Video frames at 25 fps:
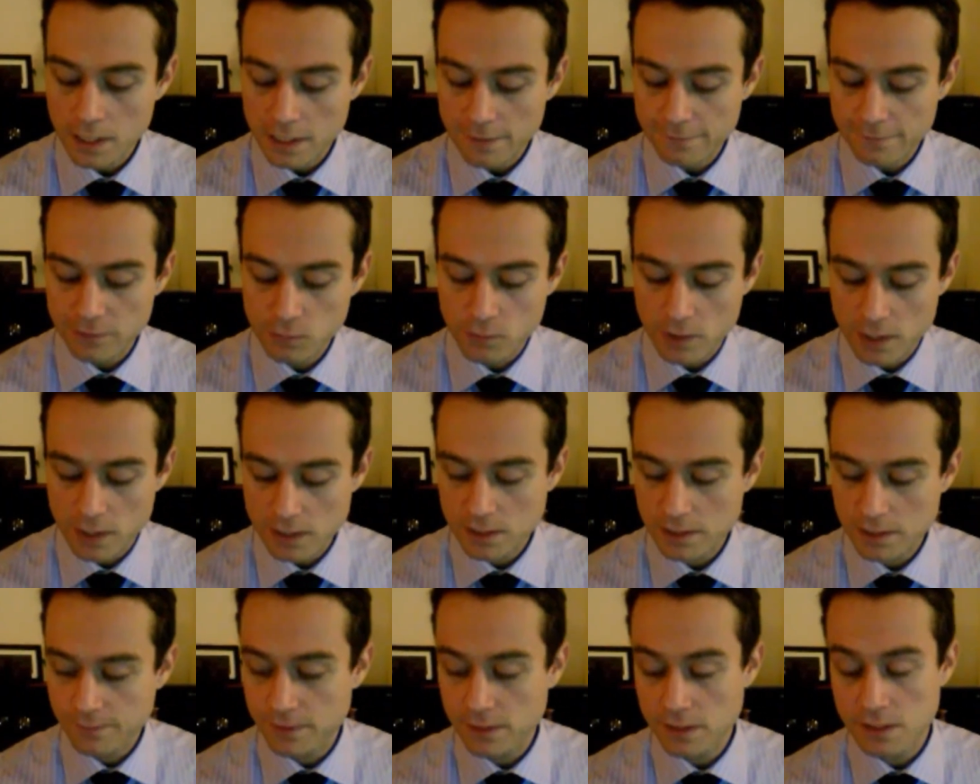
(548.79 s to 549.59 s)
If you want
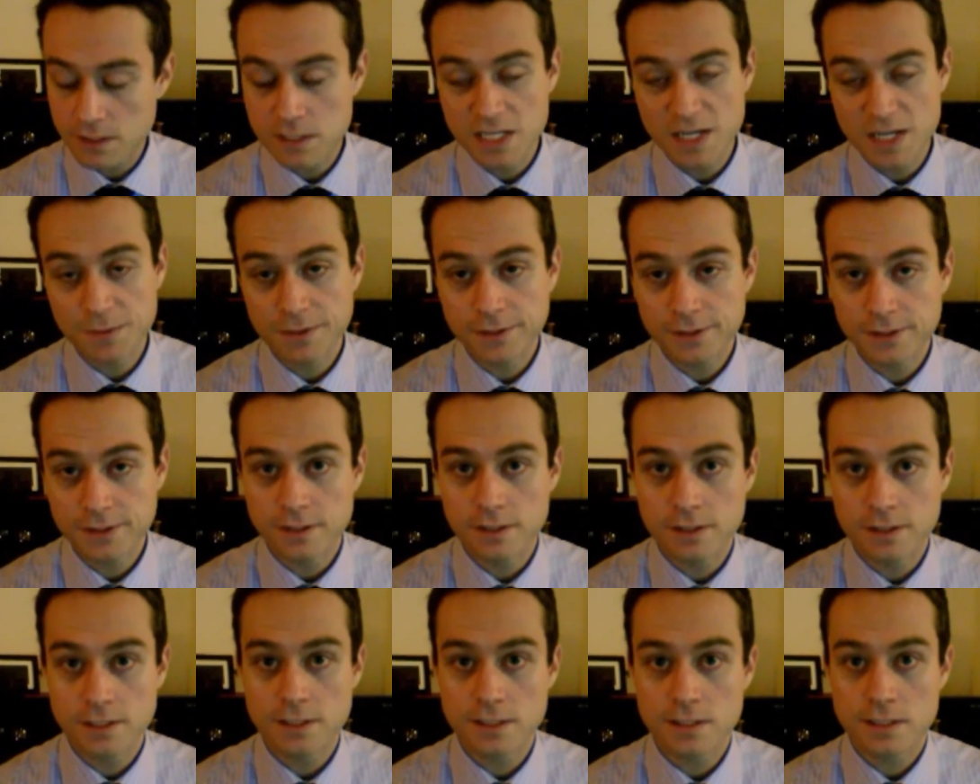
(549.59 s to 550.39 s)
something similar to
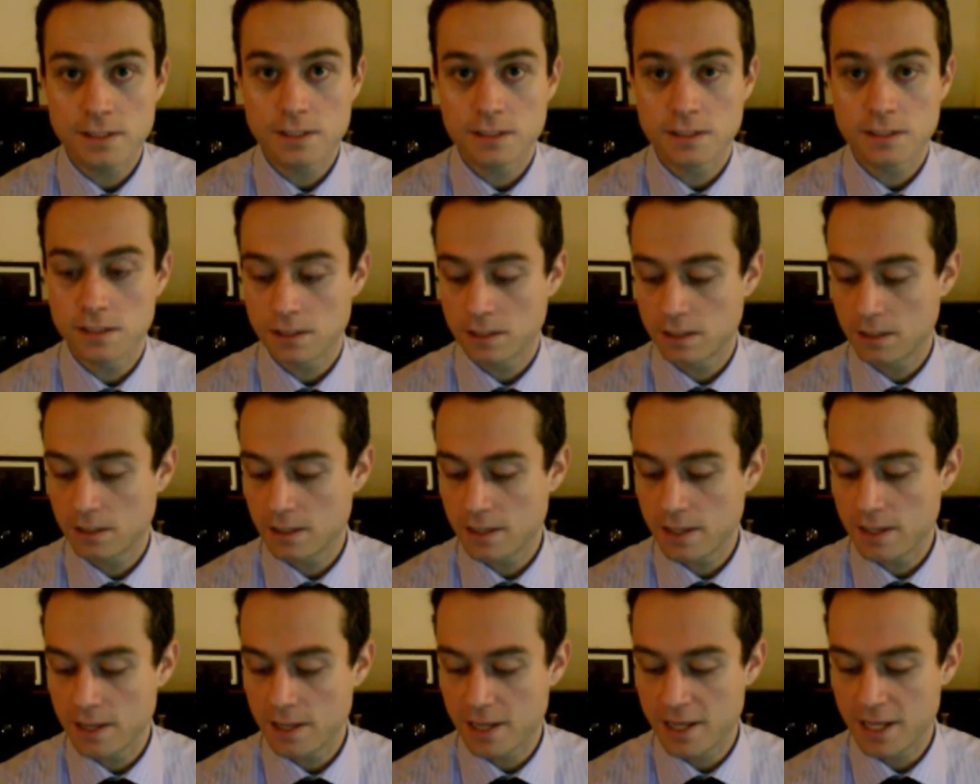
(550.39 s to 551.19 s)
this
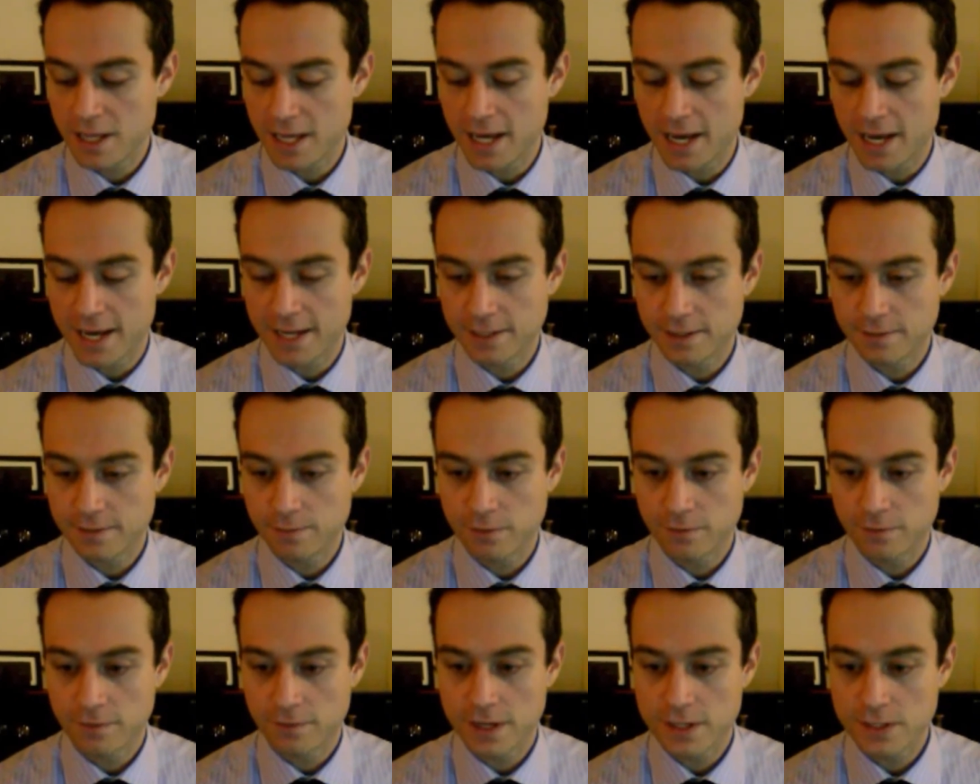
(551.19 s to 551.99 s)
that
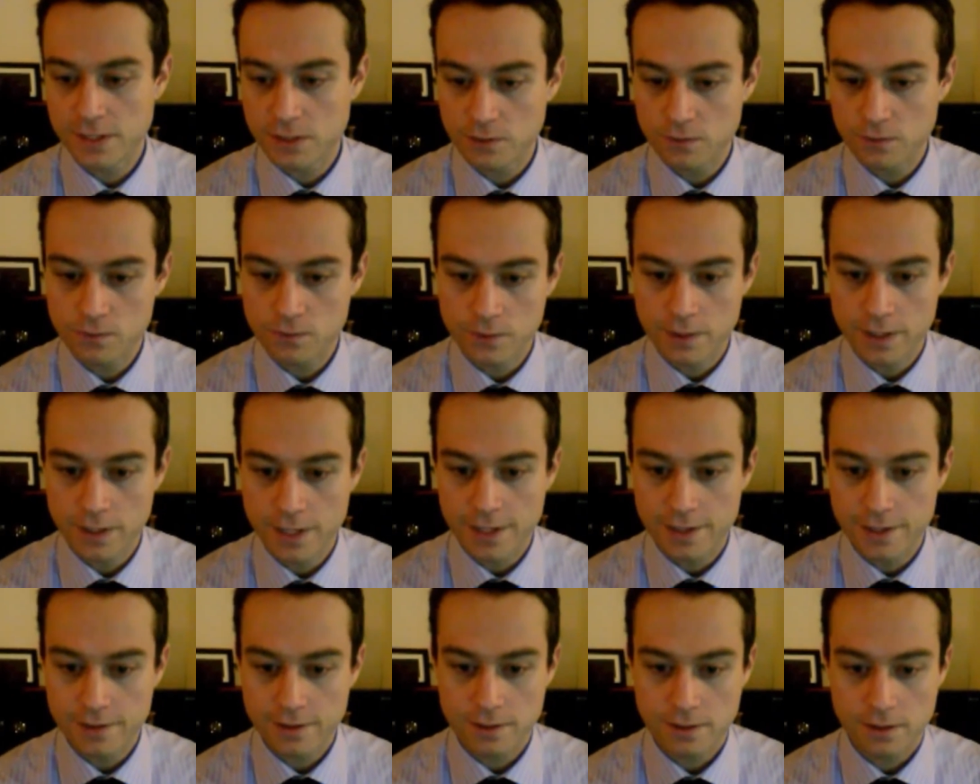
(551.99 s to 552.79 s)
provides you
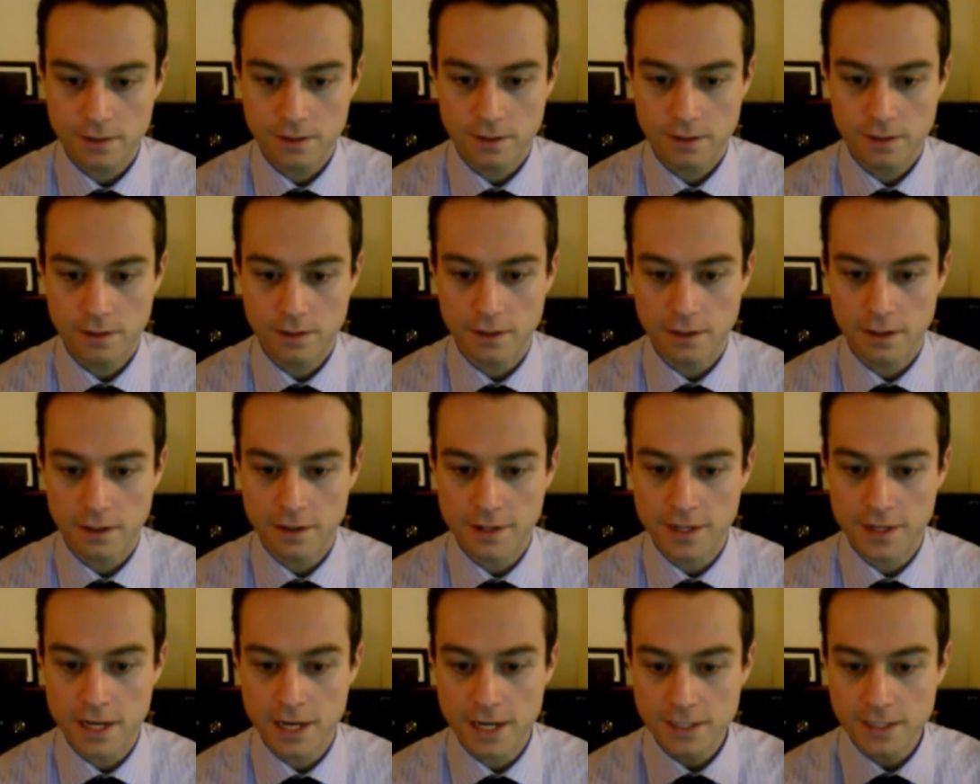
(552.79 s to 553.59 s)
with a
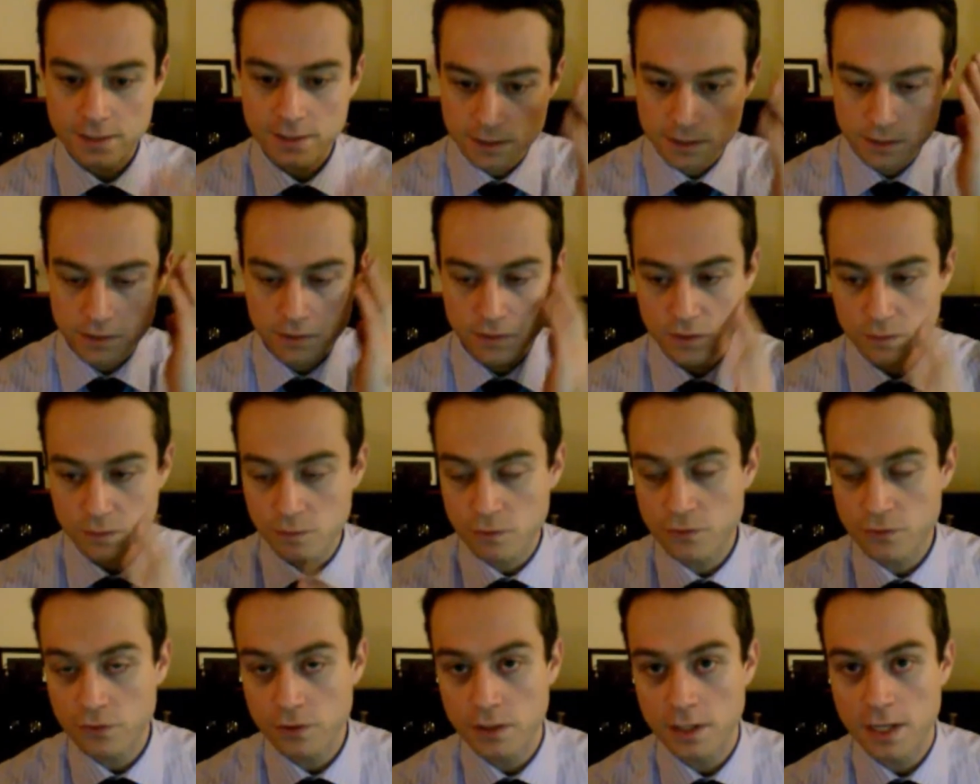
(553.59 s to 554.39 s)
nice
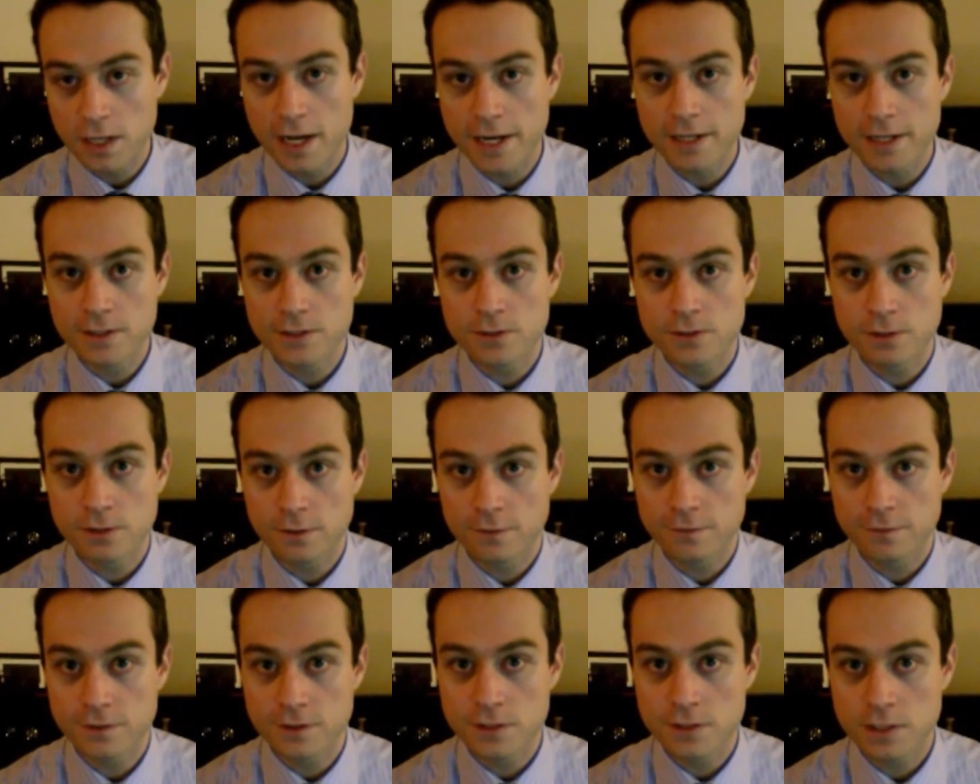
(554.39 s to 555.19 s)
smooth gliding
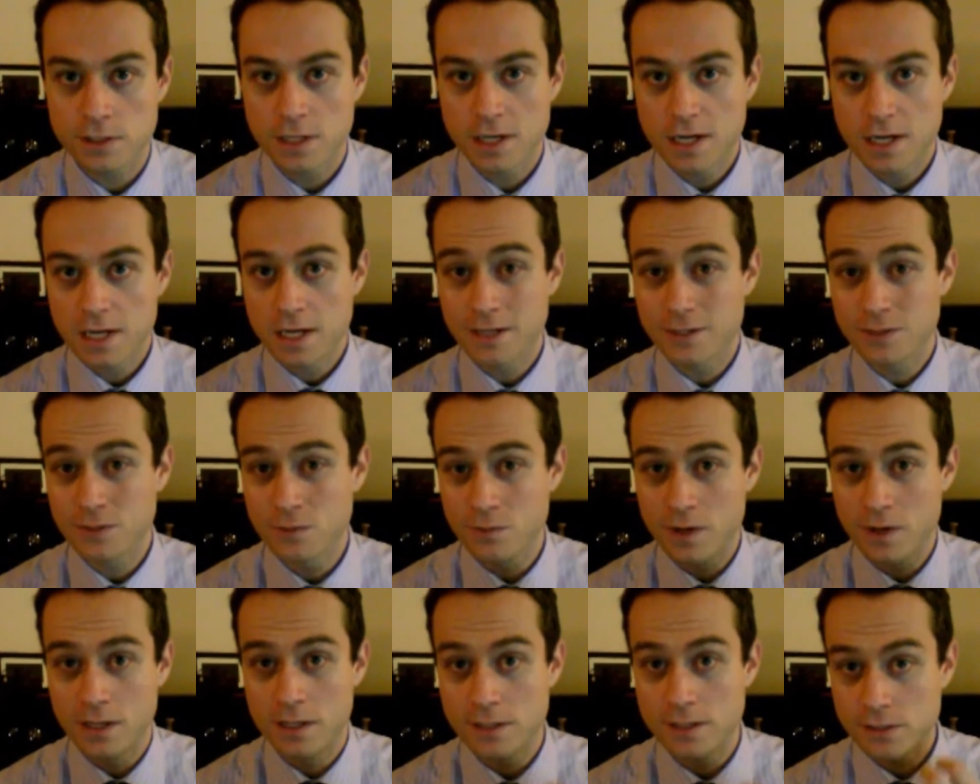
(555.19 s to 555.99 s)
surface as
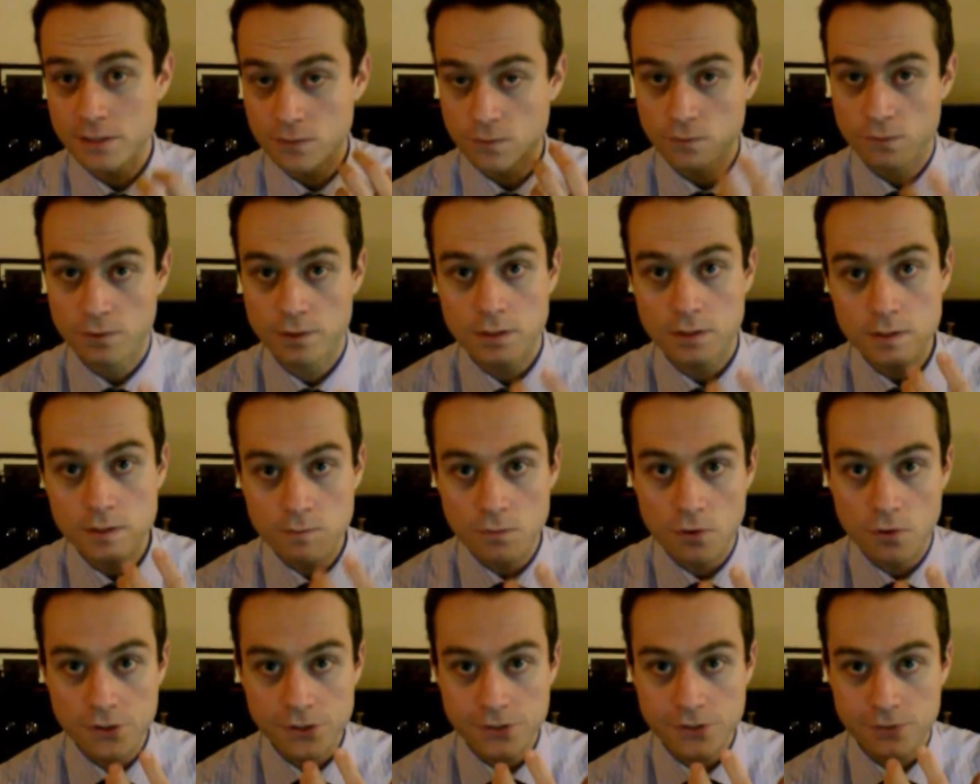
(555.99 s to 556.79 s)
well as really
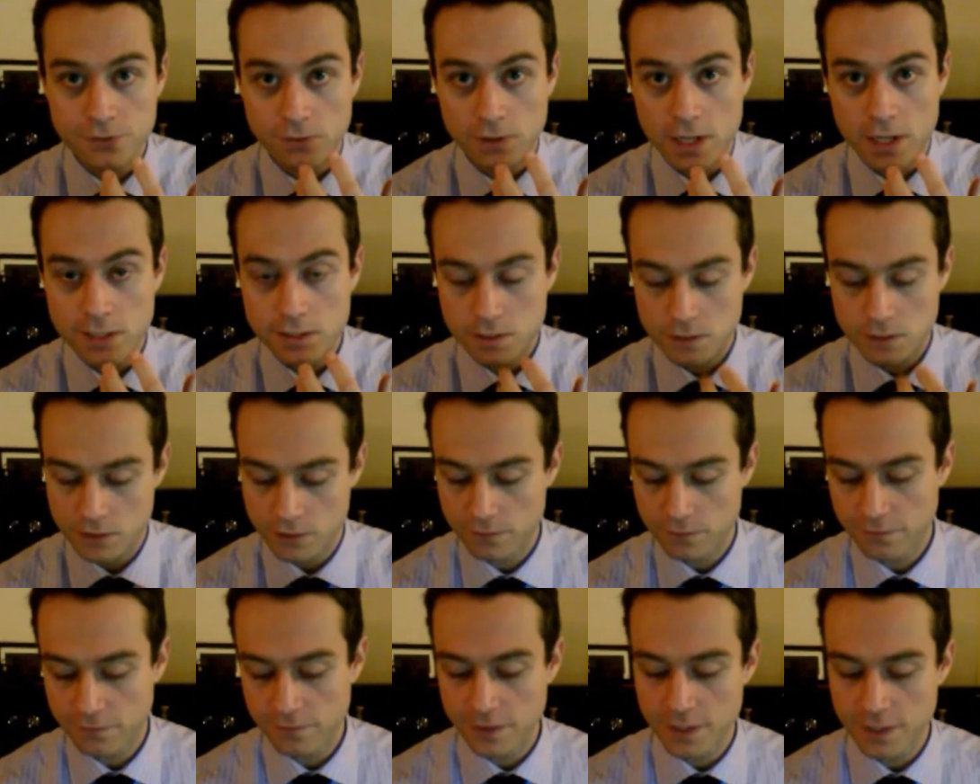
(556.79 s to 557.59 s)
moisturizes
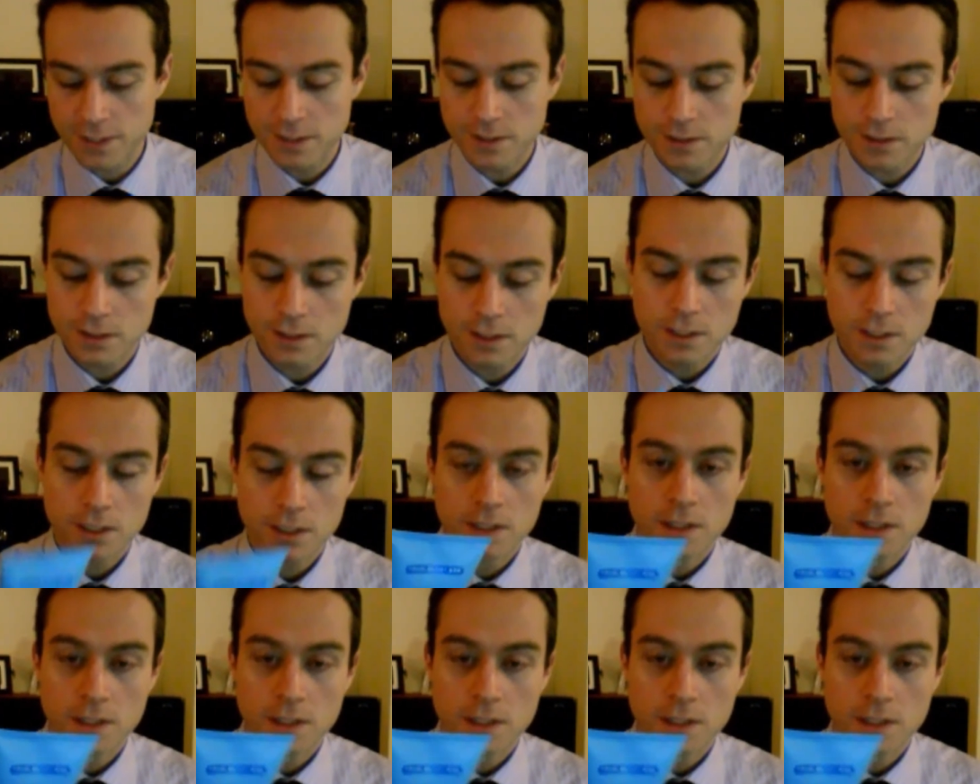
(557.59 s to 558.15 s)
your face,